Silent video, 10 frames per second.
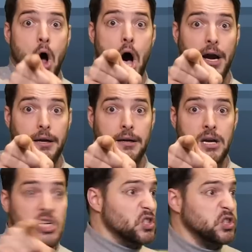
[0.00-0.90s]
Wrong.
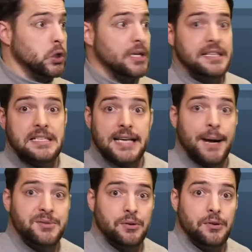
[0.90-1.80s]
Look at this
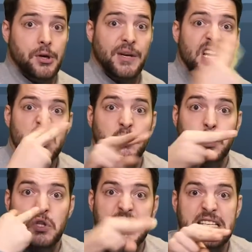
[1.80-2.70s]
absolute unit.
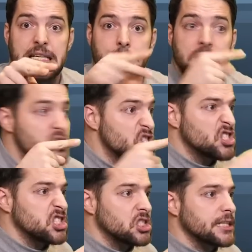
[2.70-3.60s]
Look at him.
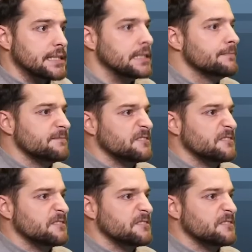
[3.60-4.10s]
Just check the...